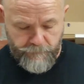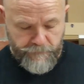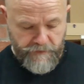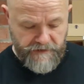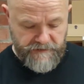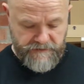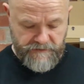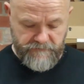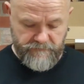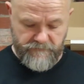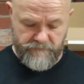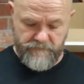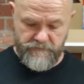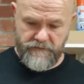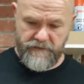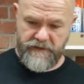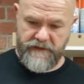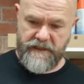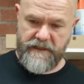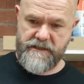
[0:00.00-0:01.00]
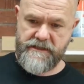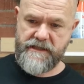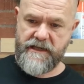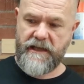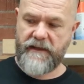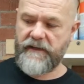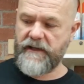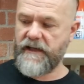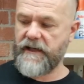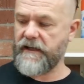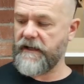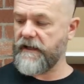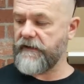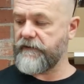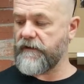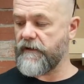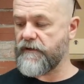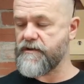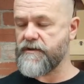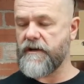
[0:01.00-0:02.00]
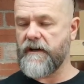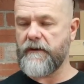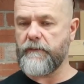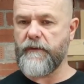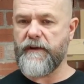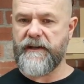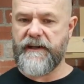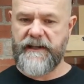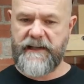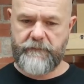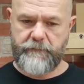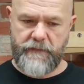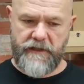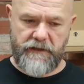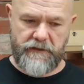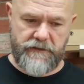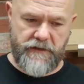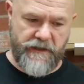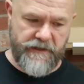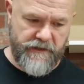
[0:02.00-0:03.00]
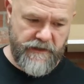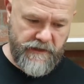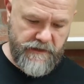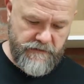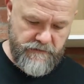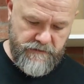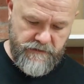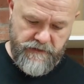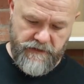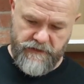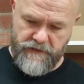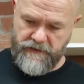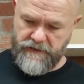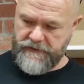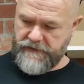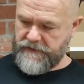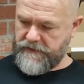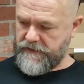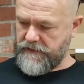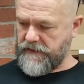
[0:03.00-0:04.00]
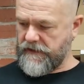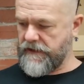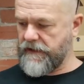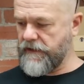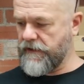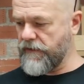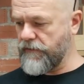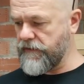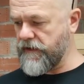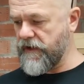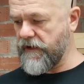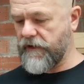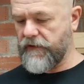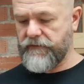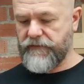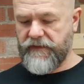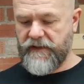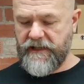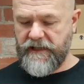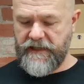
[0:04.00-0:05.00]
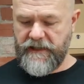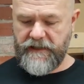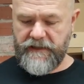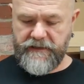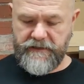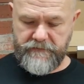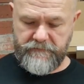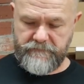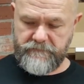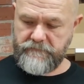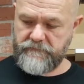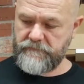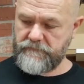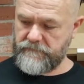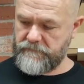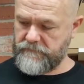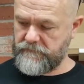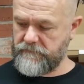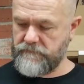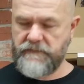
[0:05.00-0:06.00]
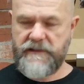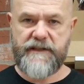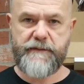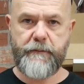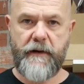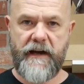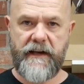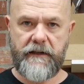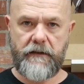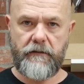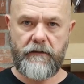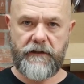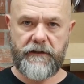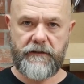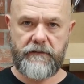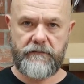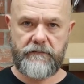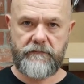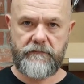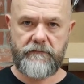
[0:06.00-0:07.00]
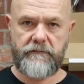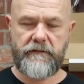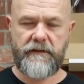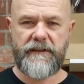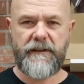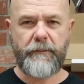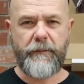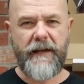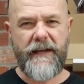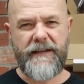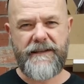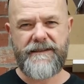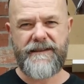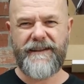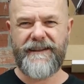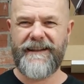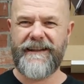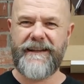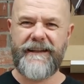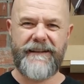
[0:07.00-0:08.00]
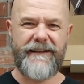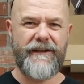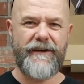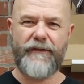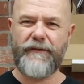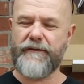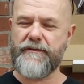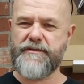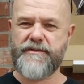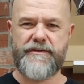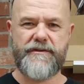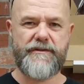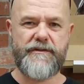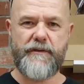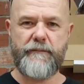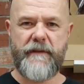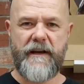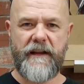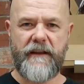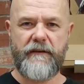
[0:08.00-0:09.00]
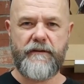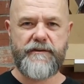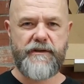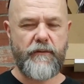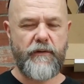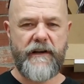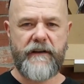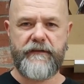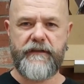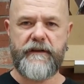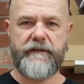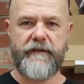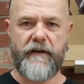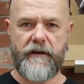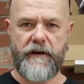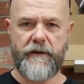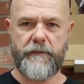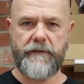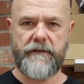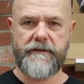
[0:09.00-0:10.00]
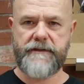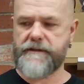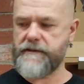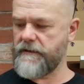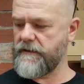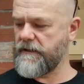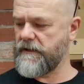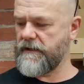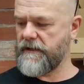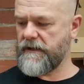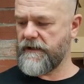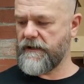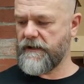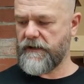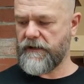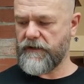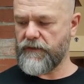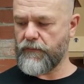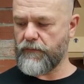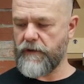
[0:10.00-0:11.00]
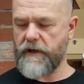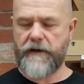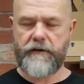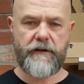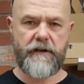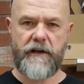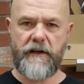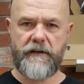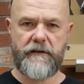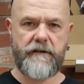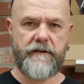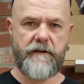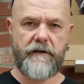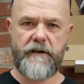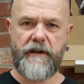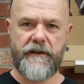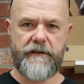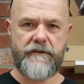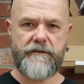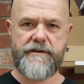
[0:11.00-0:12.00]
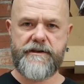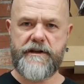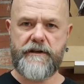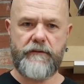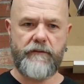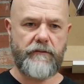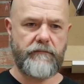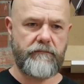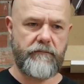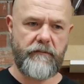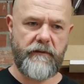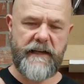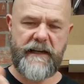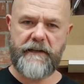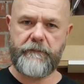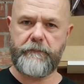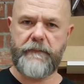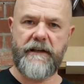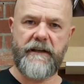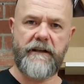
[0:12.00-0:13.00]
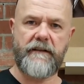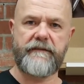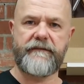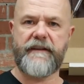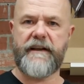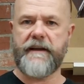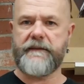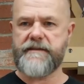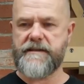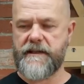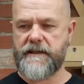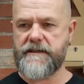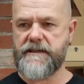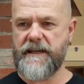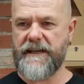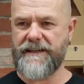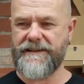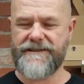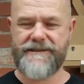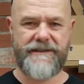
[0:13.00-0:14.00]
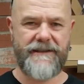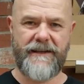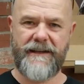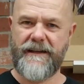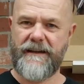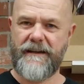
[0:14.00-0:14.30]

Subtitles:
But in saying that, if you're starting with an 8mm cutter, you know, you could find it's bang on. Depend, you know, there's quite a few variables. You know, router cutters, you know, 8mm, 5/16,